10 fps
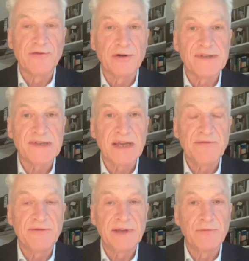of course,
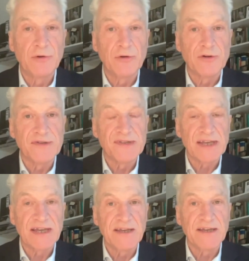if there was
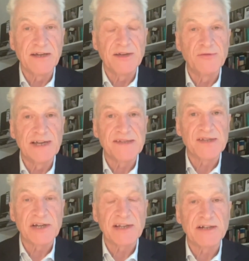a, a US
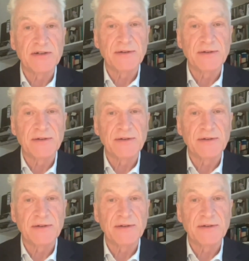China